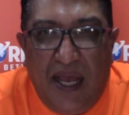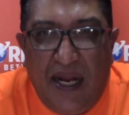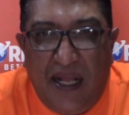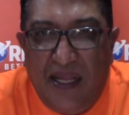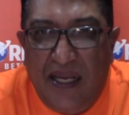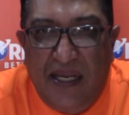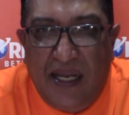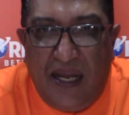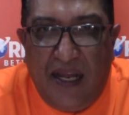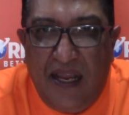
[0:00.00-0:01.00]
and I think
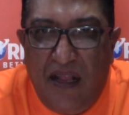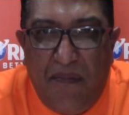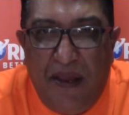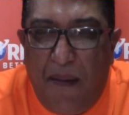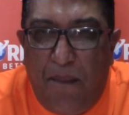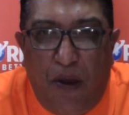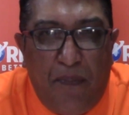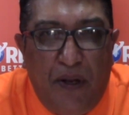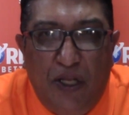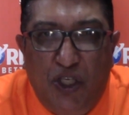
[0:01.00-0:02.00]
he'll be a
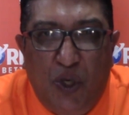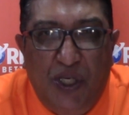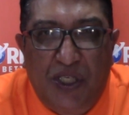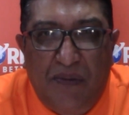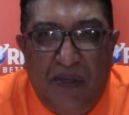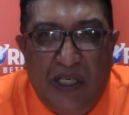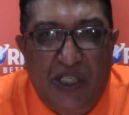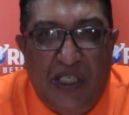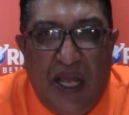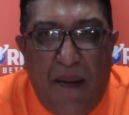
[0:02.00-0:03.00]
popular choice amongst